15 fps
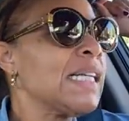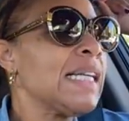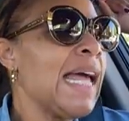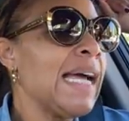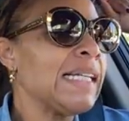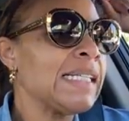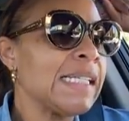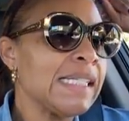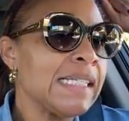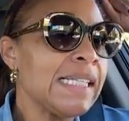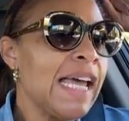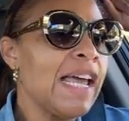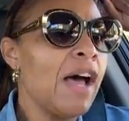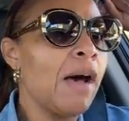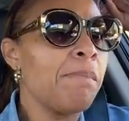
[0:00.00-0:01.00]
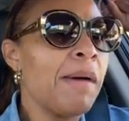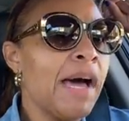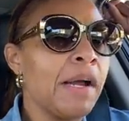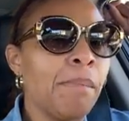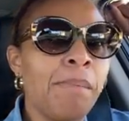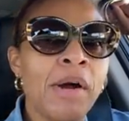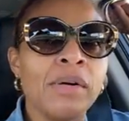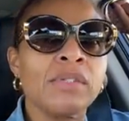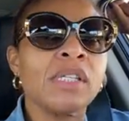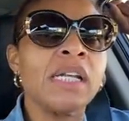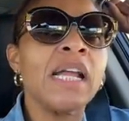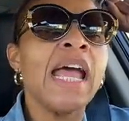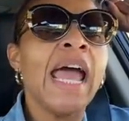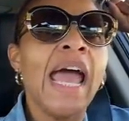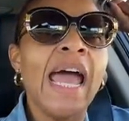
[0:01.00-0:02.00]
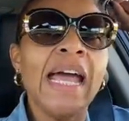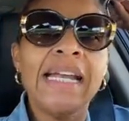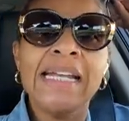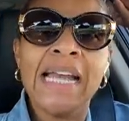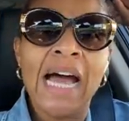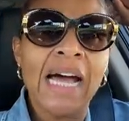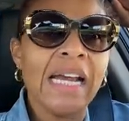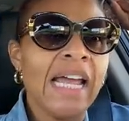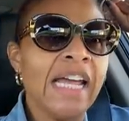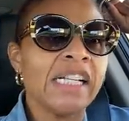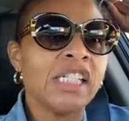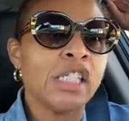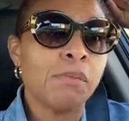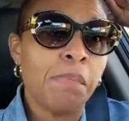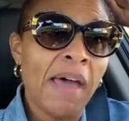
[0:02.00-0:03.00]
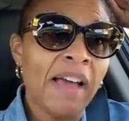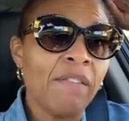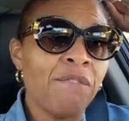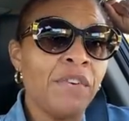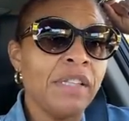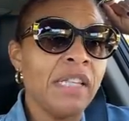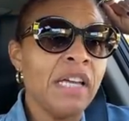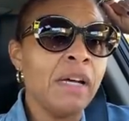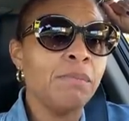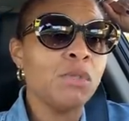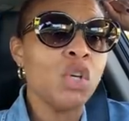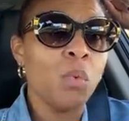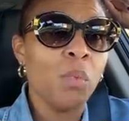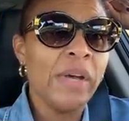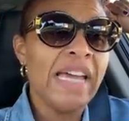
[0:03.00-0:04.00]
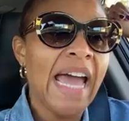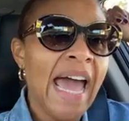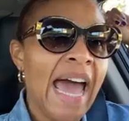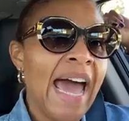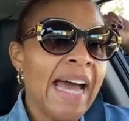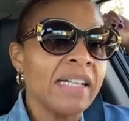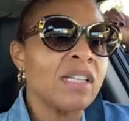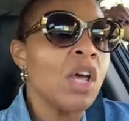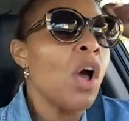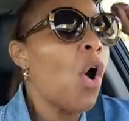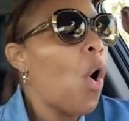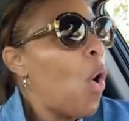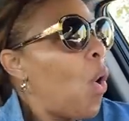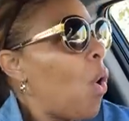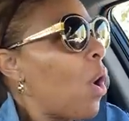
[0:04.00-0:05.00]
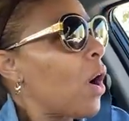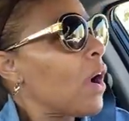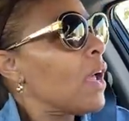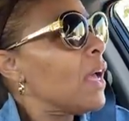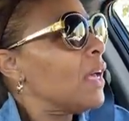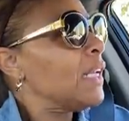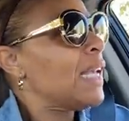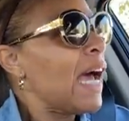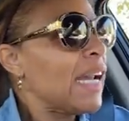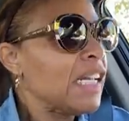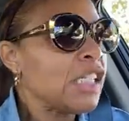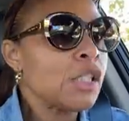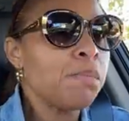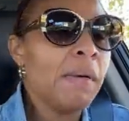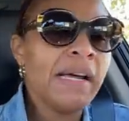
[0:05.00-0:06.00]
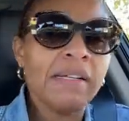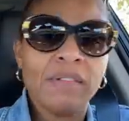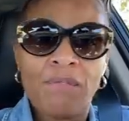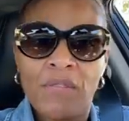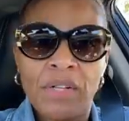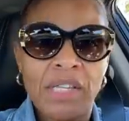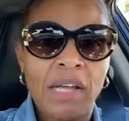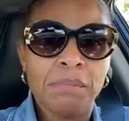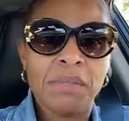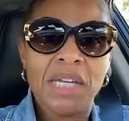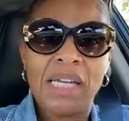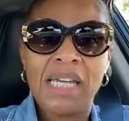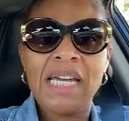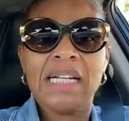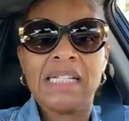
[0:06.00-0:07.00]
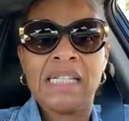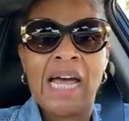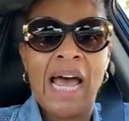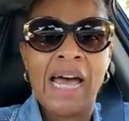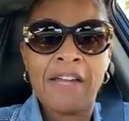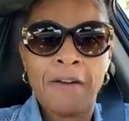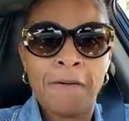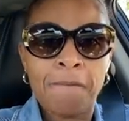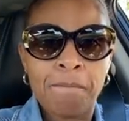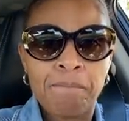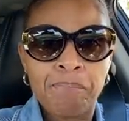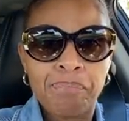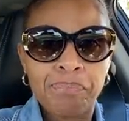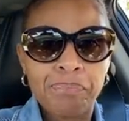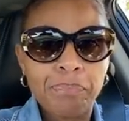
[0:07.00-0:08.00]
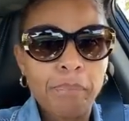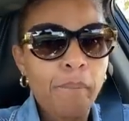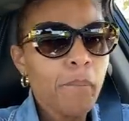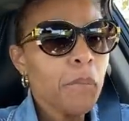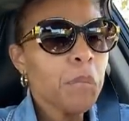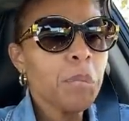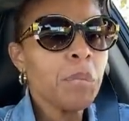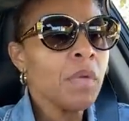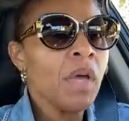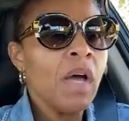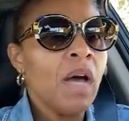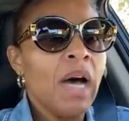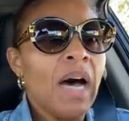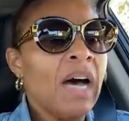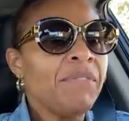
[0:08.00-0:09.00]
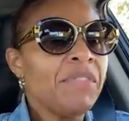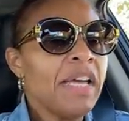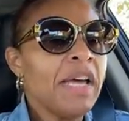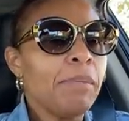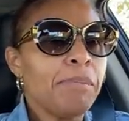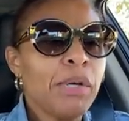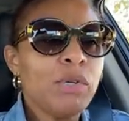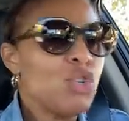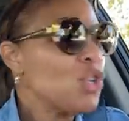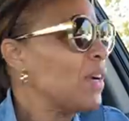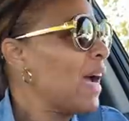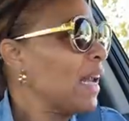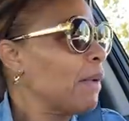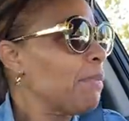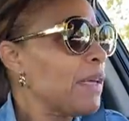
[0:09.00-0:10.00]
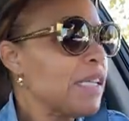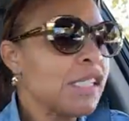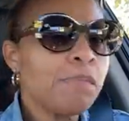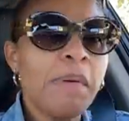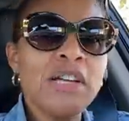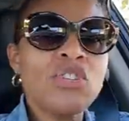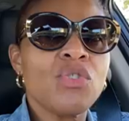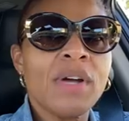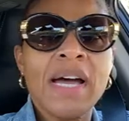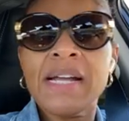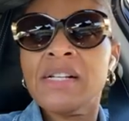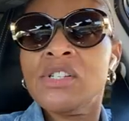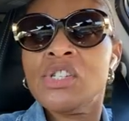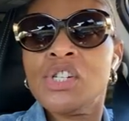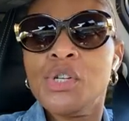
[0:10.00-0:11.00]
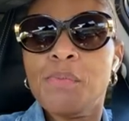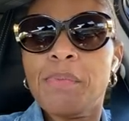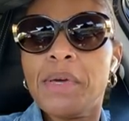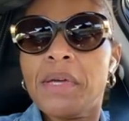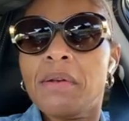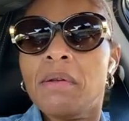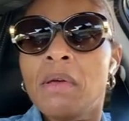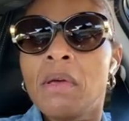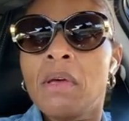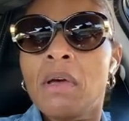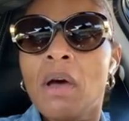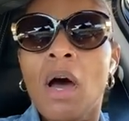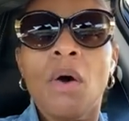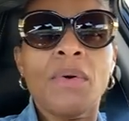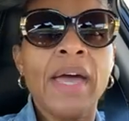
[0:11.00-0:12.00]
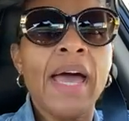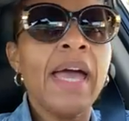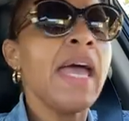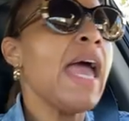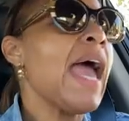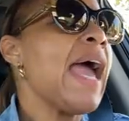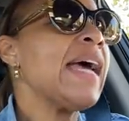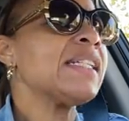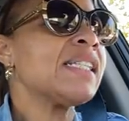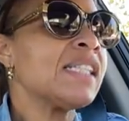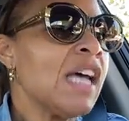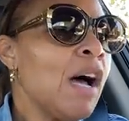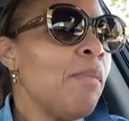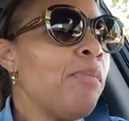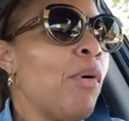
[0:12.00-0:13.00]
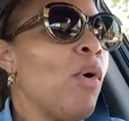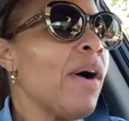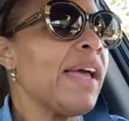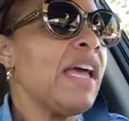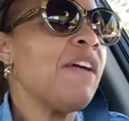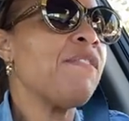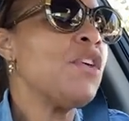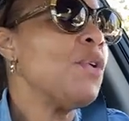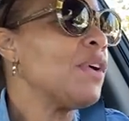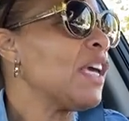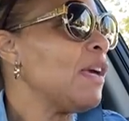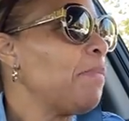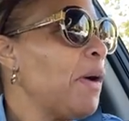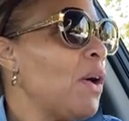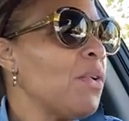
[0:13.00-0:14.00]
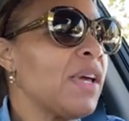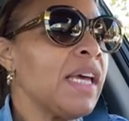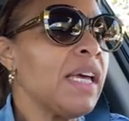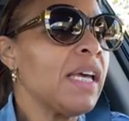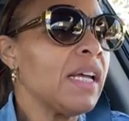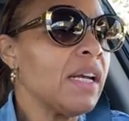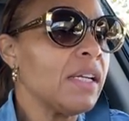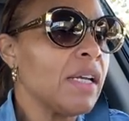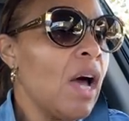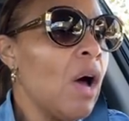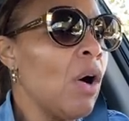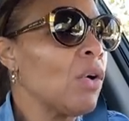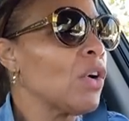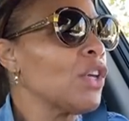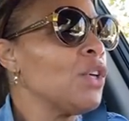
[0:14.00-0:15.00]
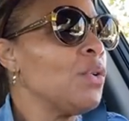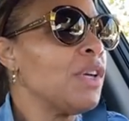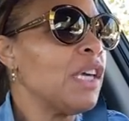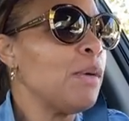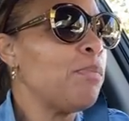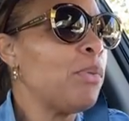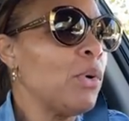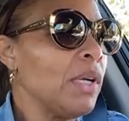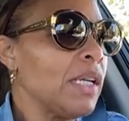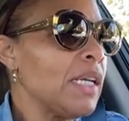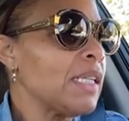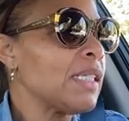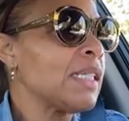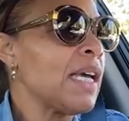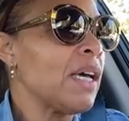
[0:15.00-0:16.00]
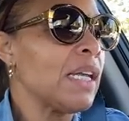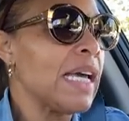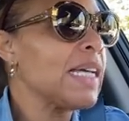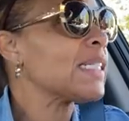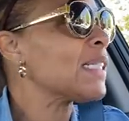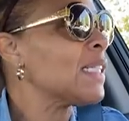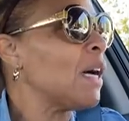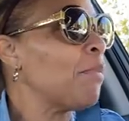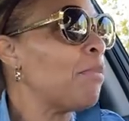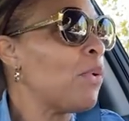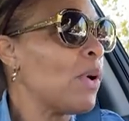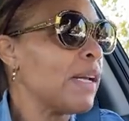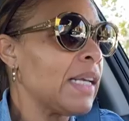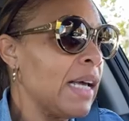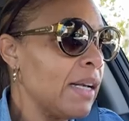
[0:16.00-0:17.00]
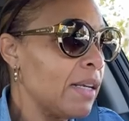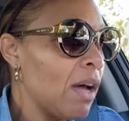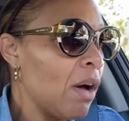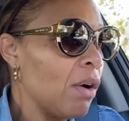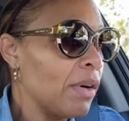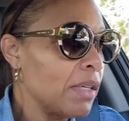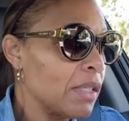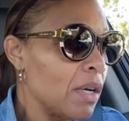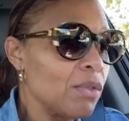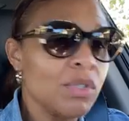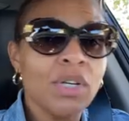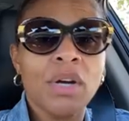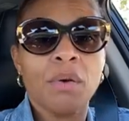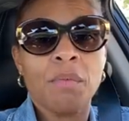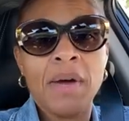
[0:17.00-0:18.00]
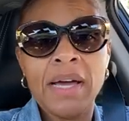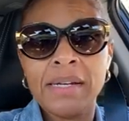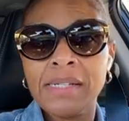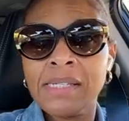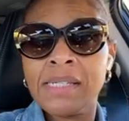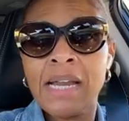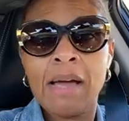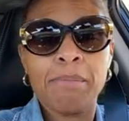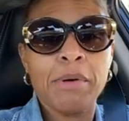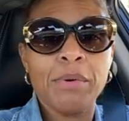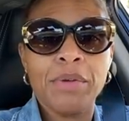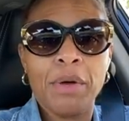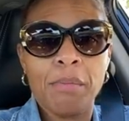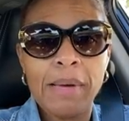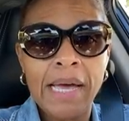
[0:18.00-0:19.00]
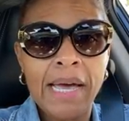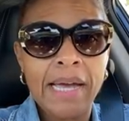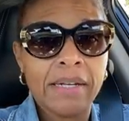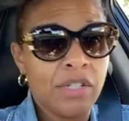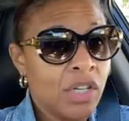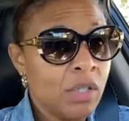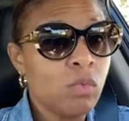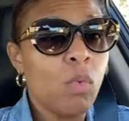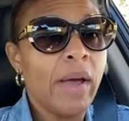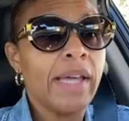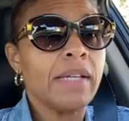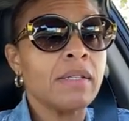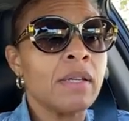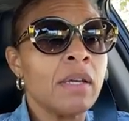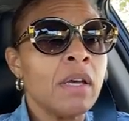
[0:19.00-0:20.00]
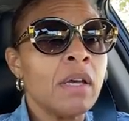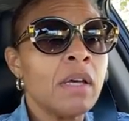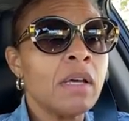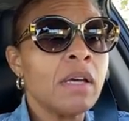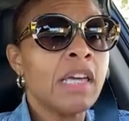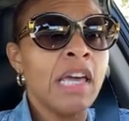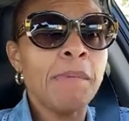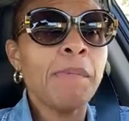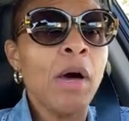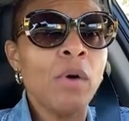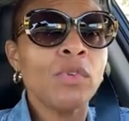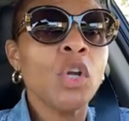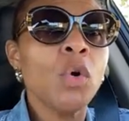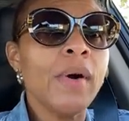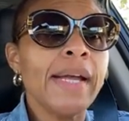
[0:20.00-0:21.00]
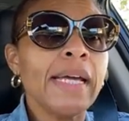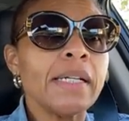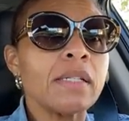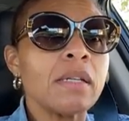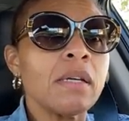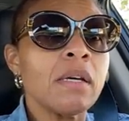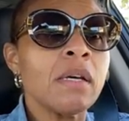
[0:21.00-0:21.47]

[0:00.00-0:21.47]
and that to say about a person and not expect for them to react or not expect for them to get tired of the abuse. You got to be a special kind of stupid. Okay, at some point, if you keep on kicking a dog or you keep pulling his tail, at some point, that dog is going to turn around and snap on your behind. Just wait. Keep on doing it.